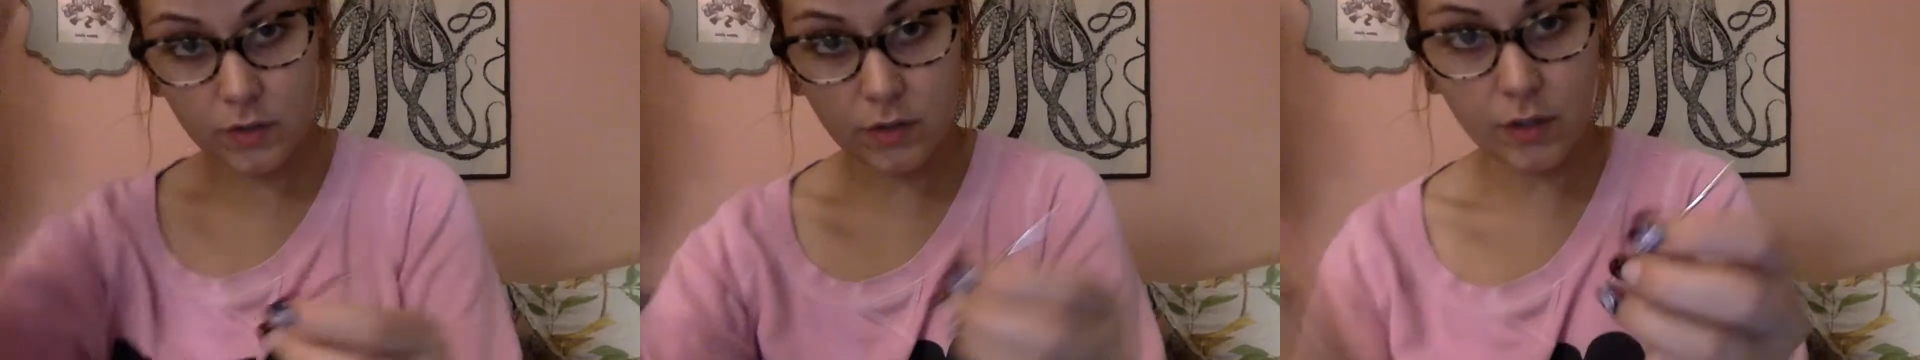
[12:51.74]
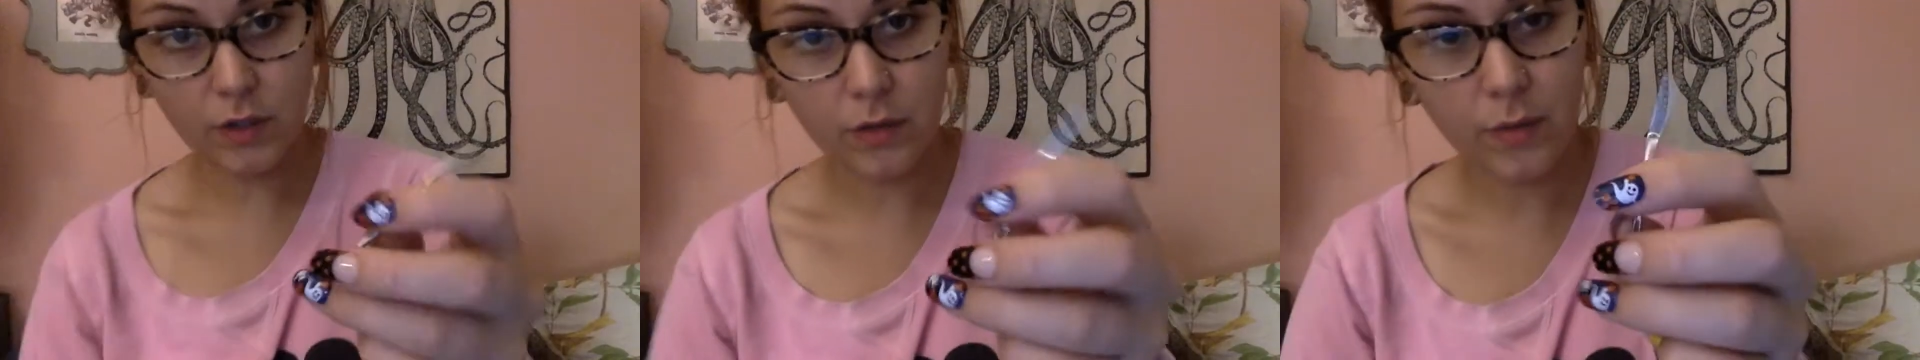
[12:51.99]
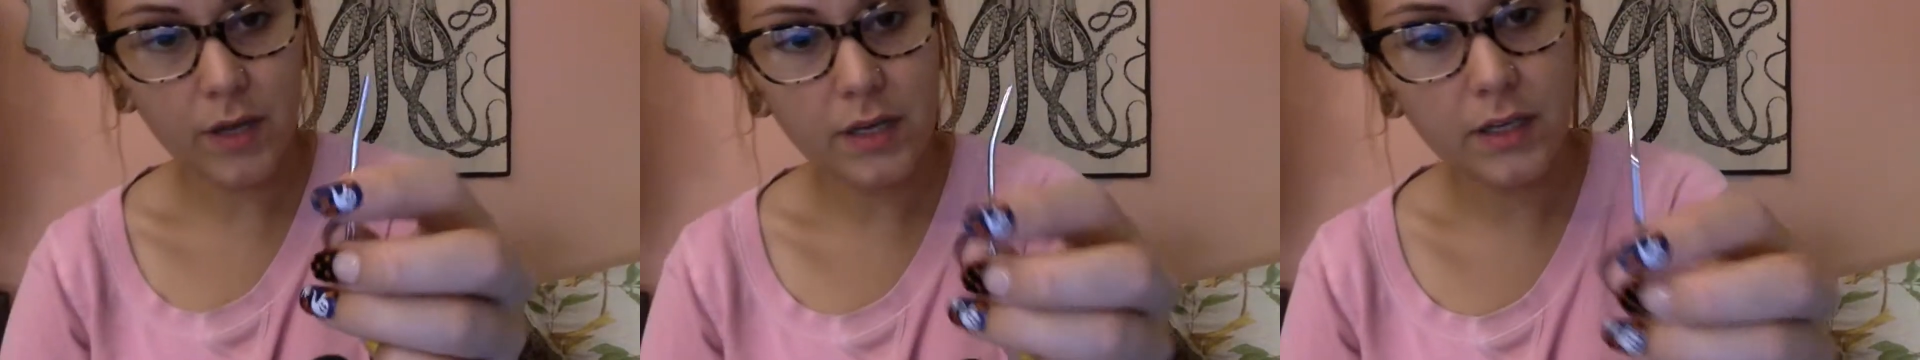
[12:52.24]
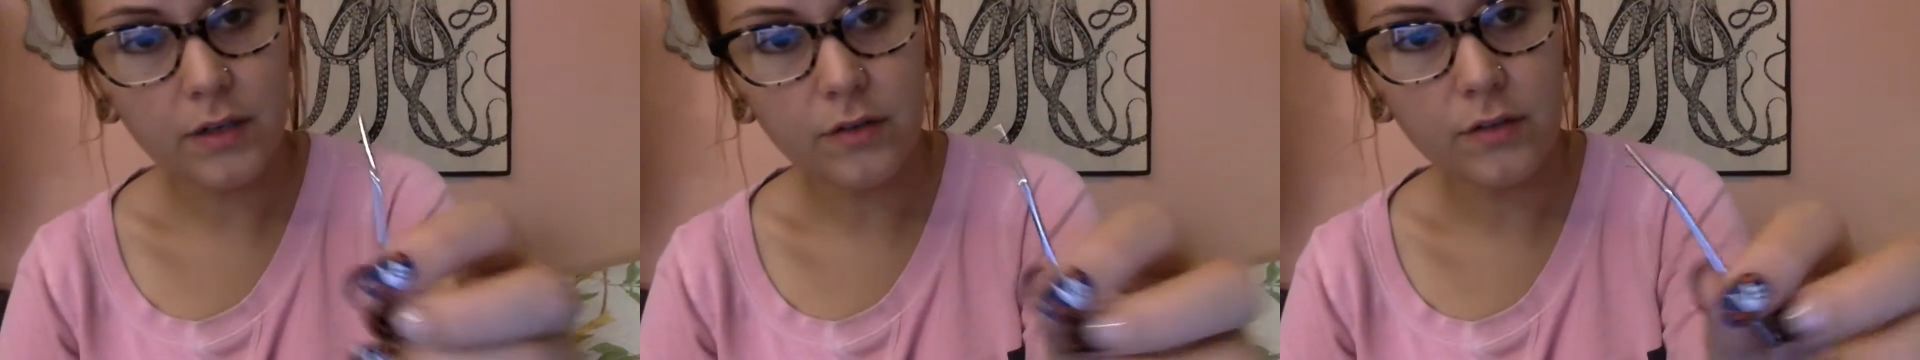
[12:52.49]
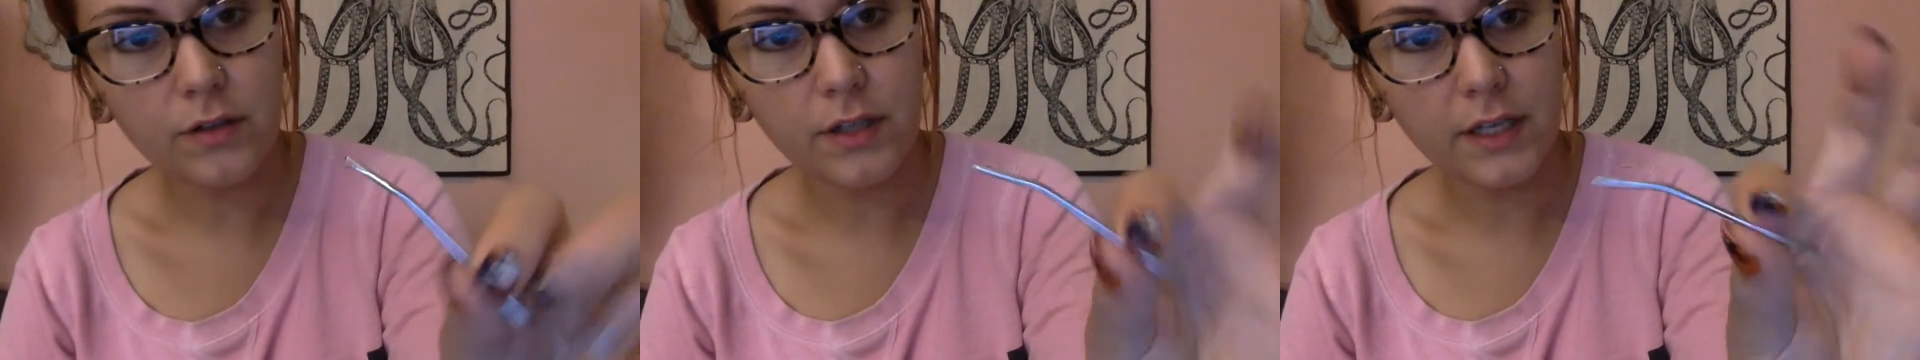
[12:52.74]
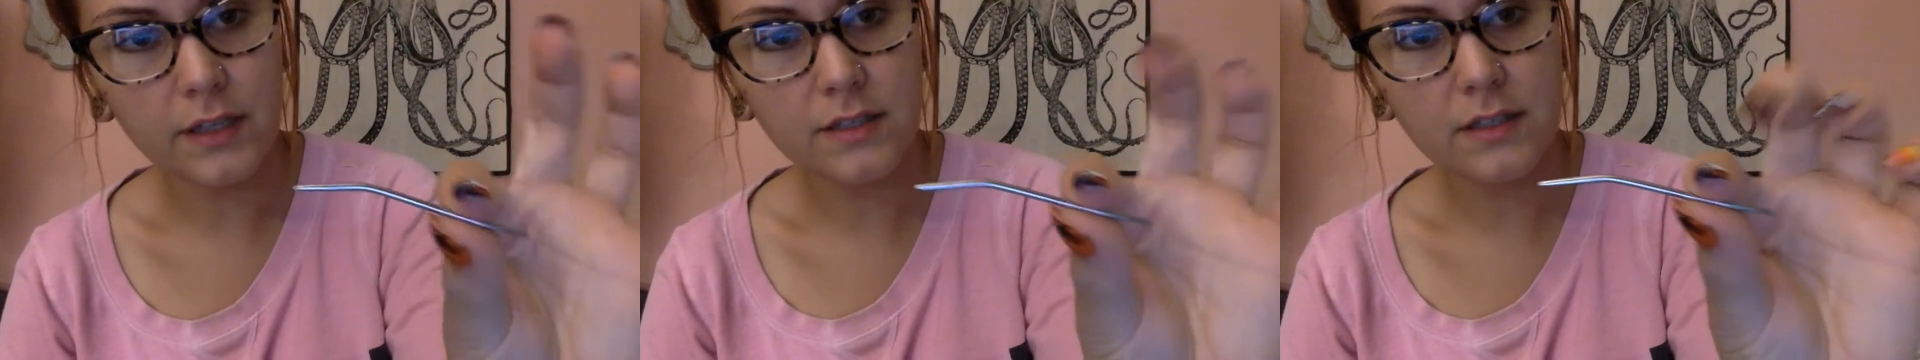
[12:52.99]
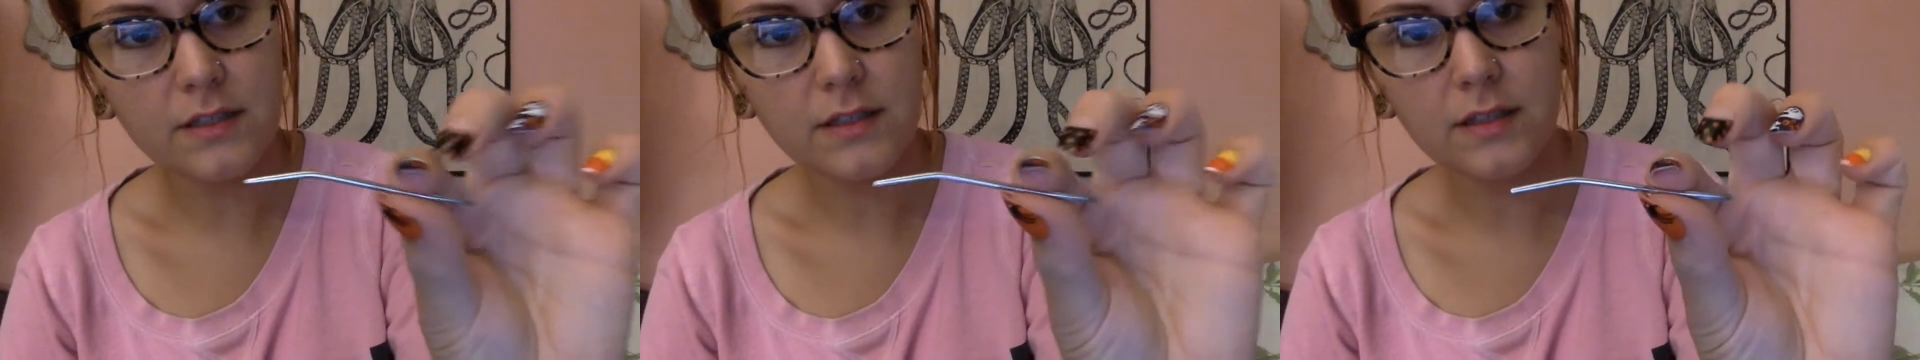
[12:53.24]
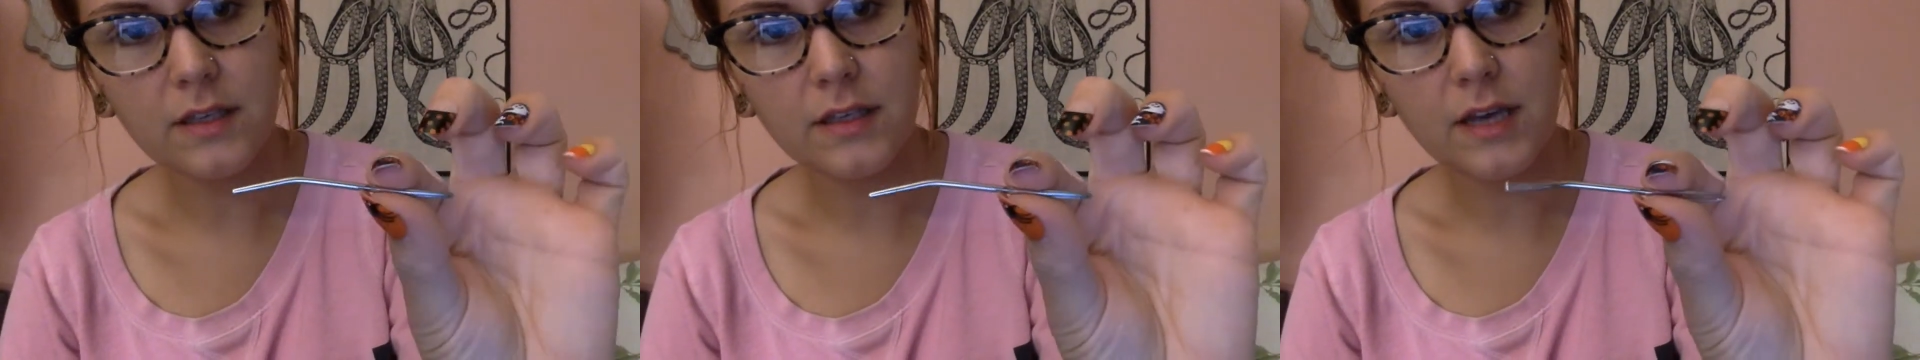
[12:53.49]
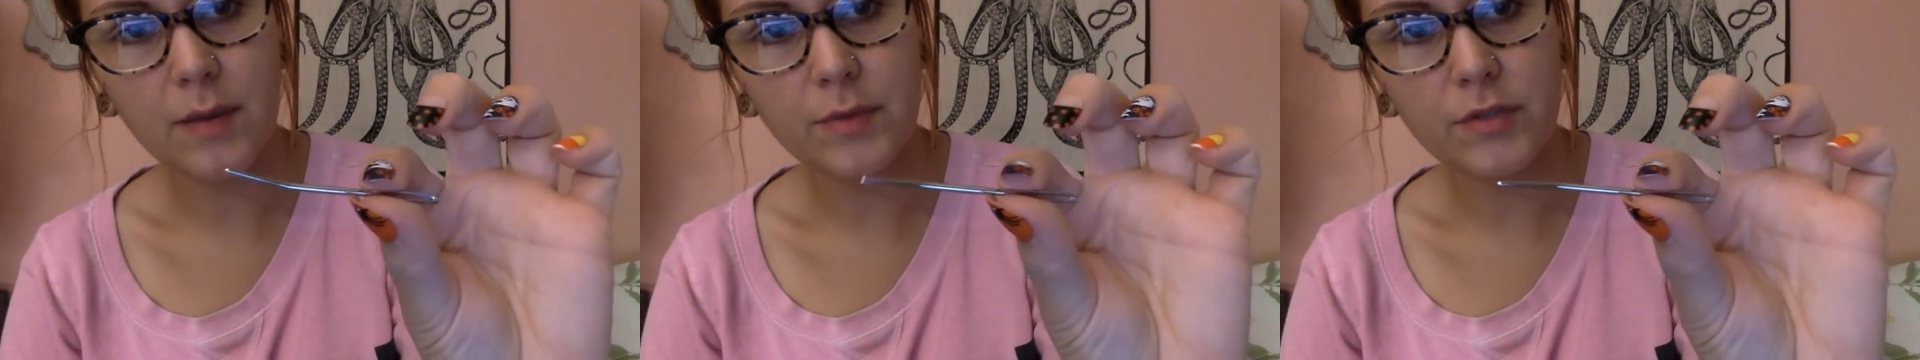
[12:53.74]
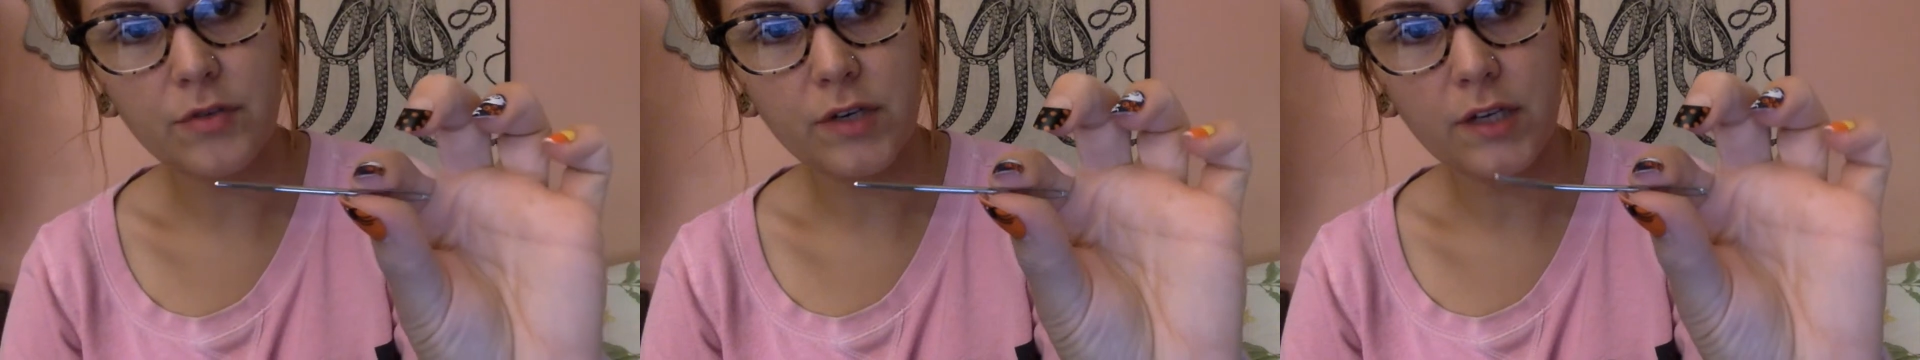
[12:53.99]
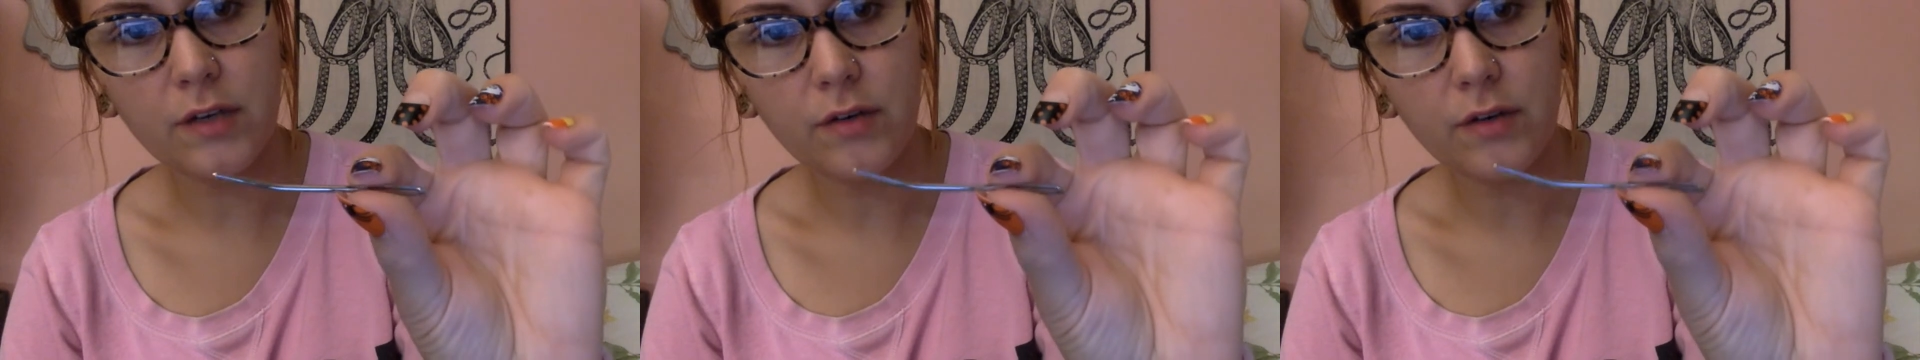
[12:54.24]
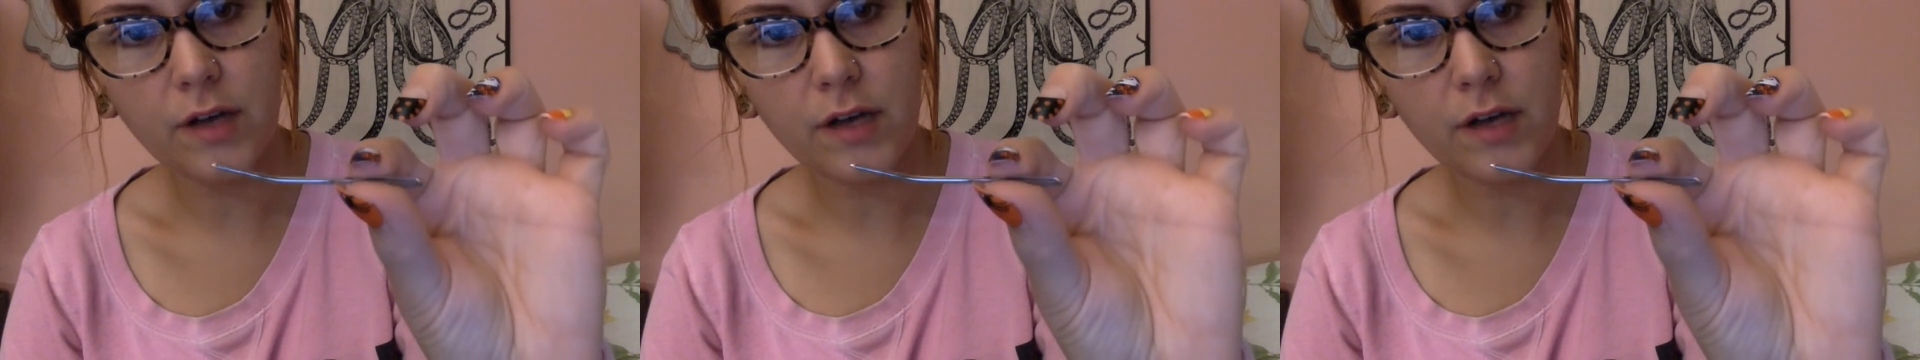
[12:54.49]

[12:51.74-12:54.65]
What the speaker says: So you're going to want a needle like this. This is a tapestry needle.